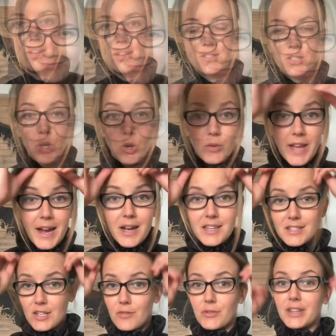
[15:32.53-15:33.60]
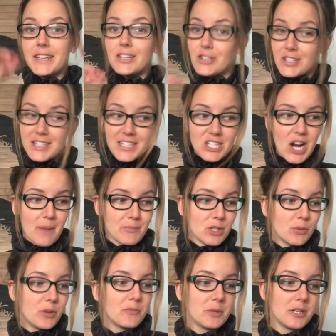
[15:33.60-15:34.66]
So that is a really interesting chapter.
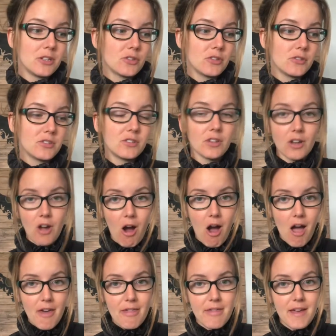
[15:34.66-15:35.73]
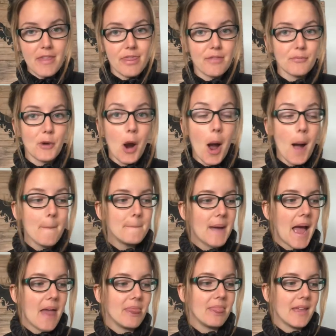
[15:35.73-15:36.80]
We've been introduced to Goth and Throb,
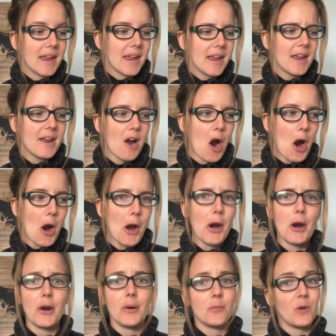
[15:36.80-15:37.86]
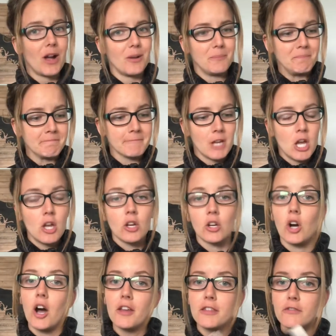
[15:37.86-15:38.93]
and they are, well,
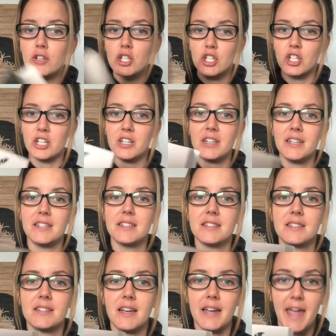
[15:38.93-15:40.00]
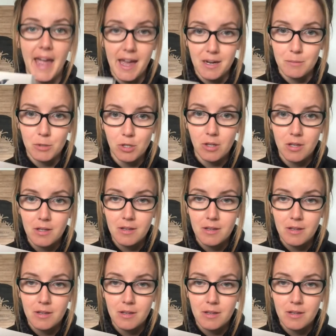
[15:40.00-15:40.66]
Goth for sure is a cannibal.